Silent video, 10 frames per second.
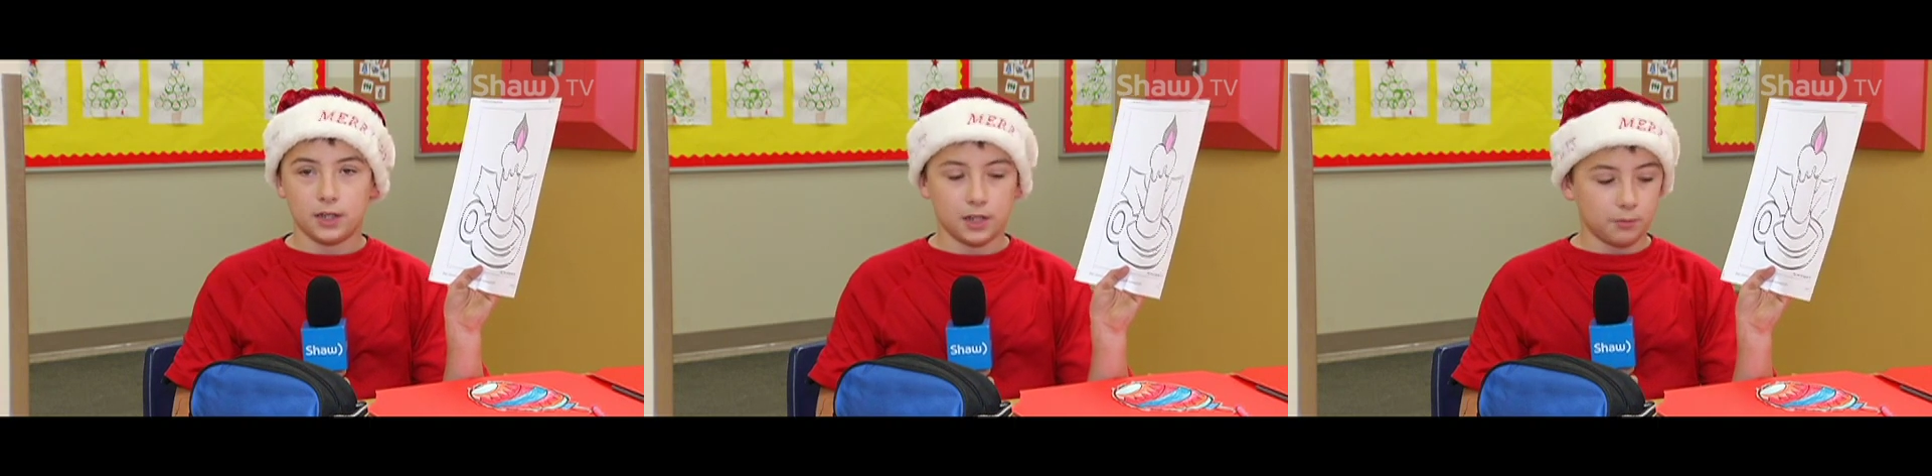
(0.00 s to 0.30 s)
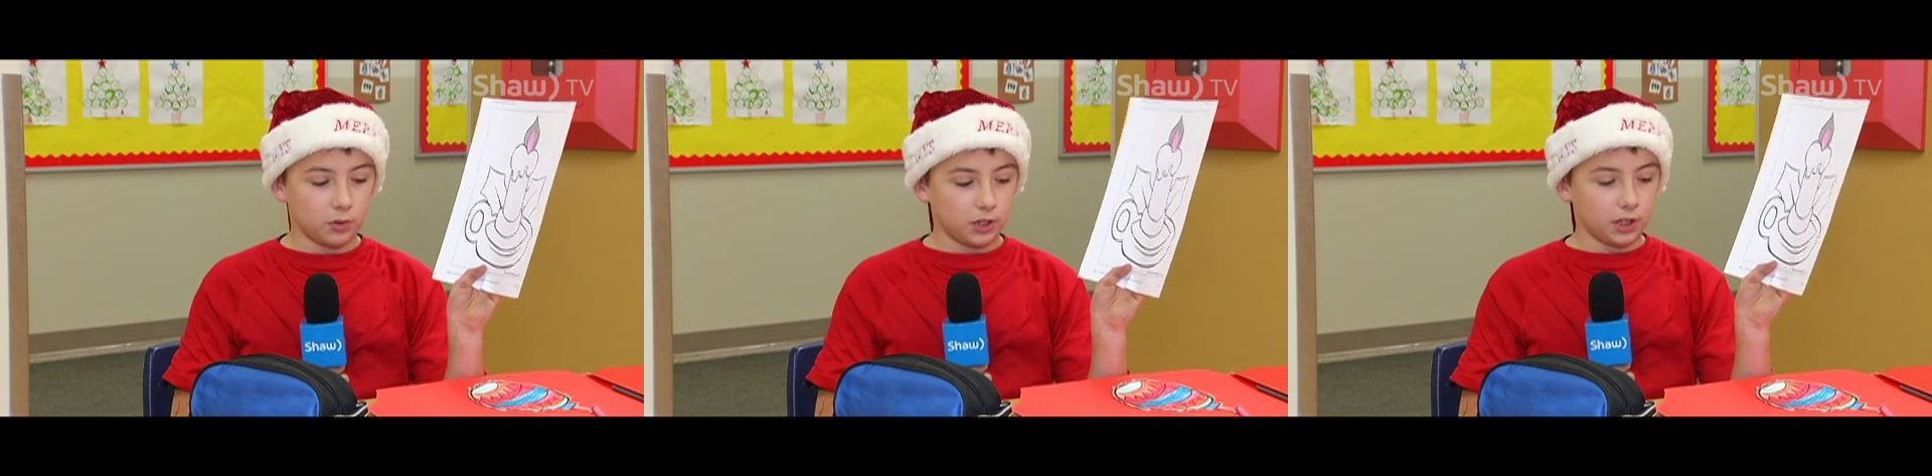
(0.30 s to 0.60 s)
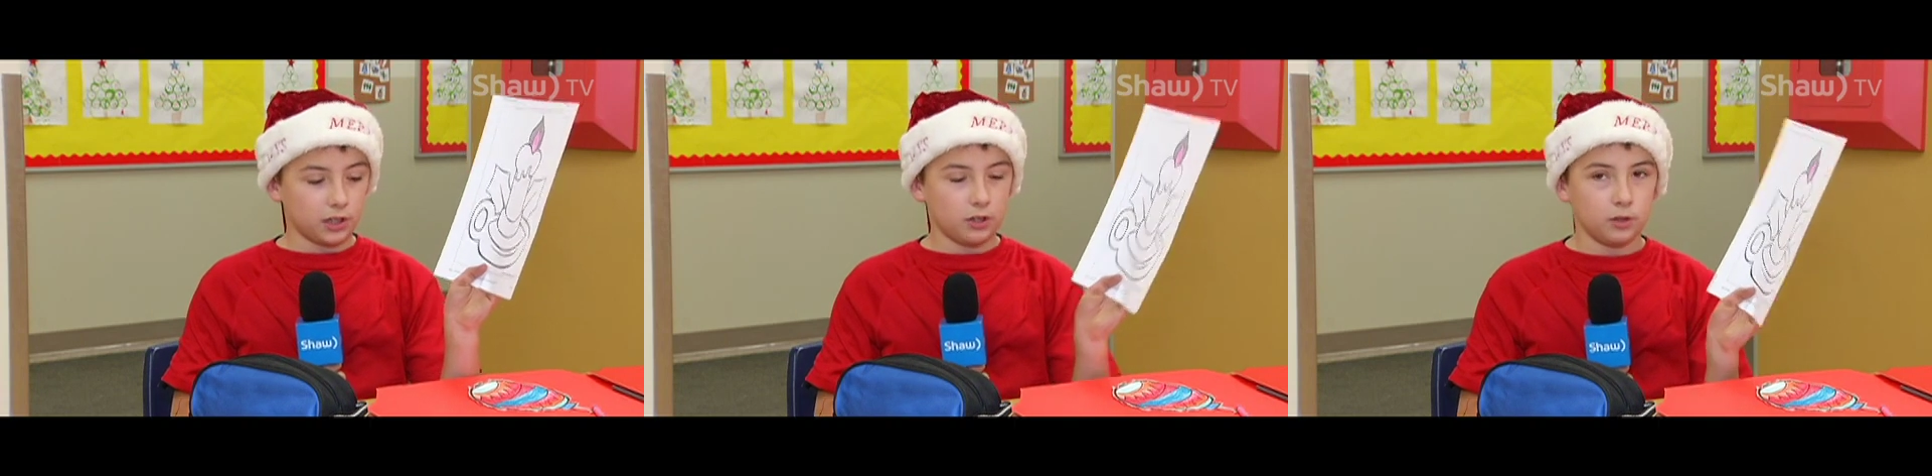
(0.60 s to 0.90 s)
And I'm
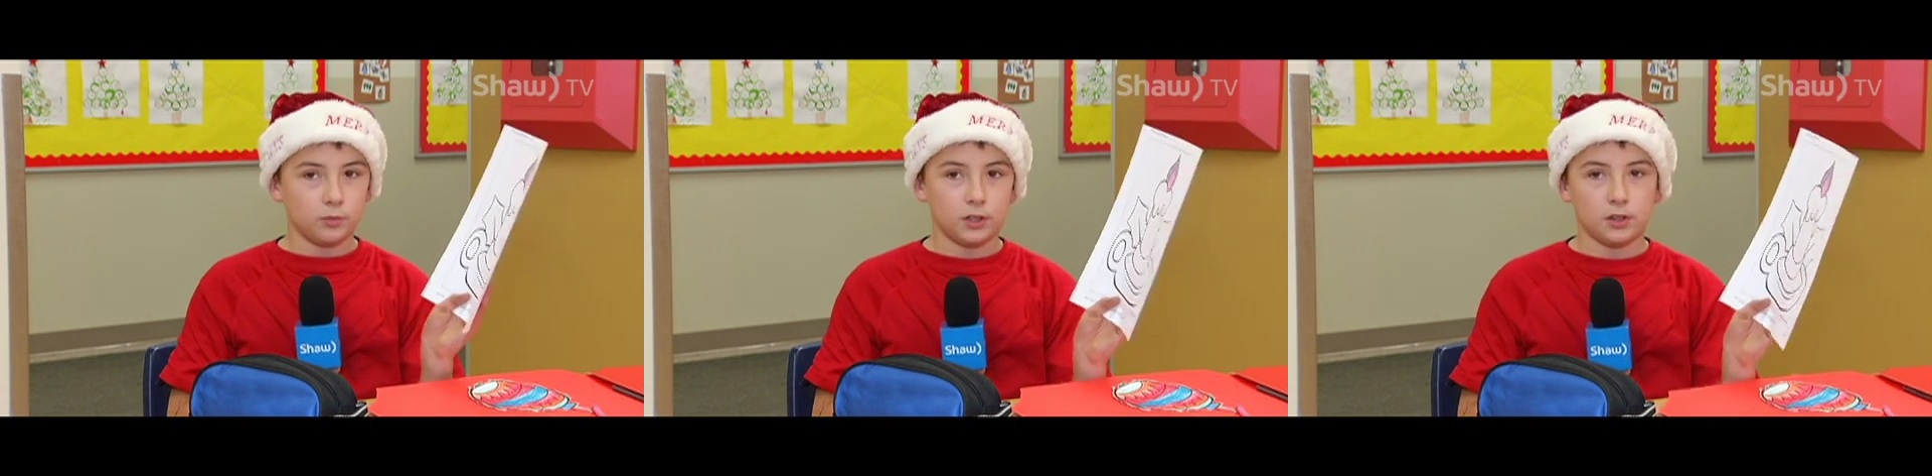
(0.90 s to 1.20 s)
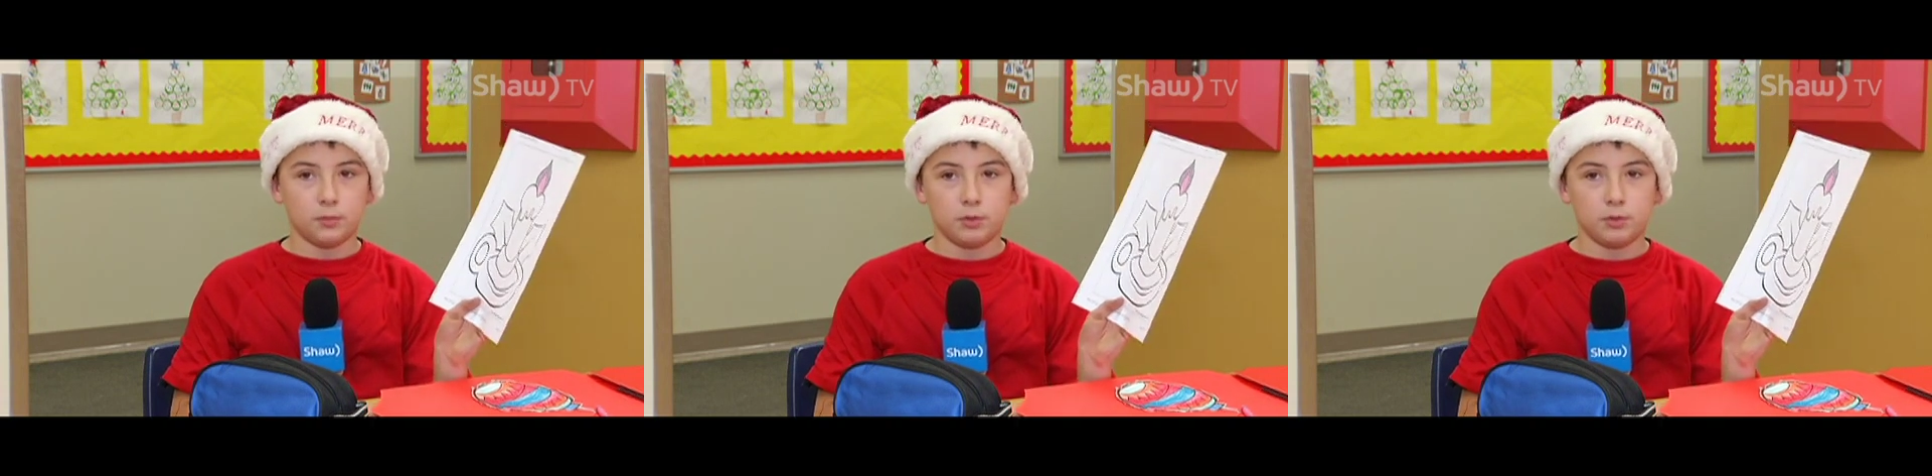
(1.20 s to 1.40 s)
putting it on one of the